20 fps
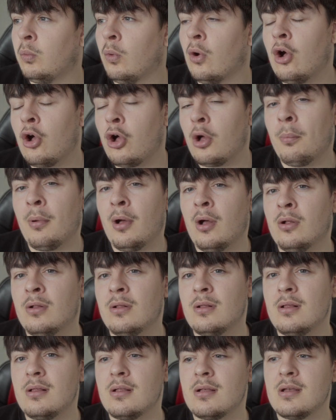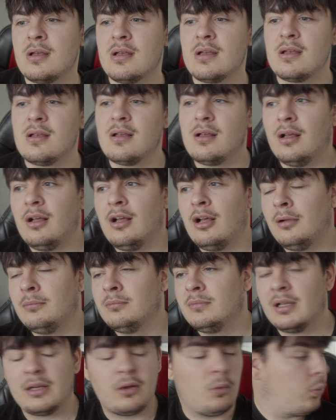water bottle,
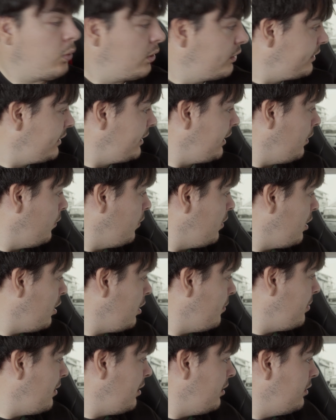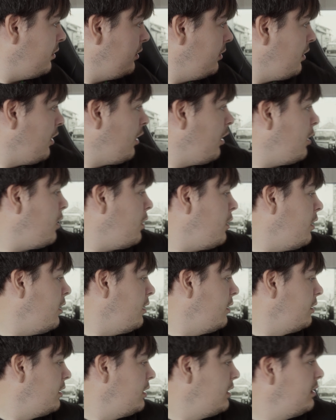like a 1 litre water bottle,
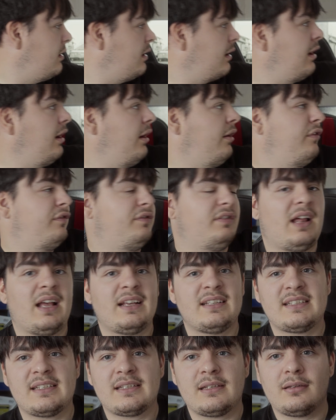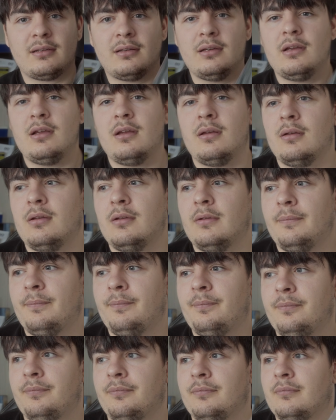or like a flask.
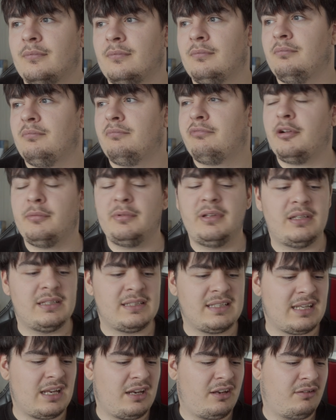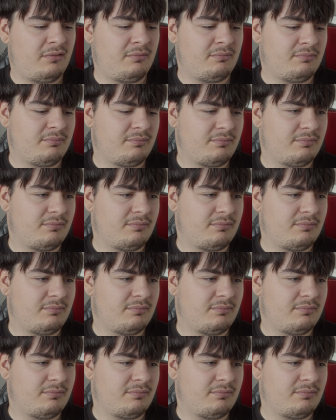Probably the same,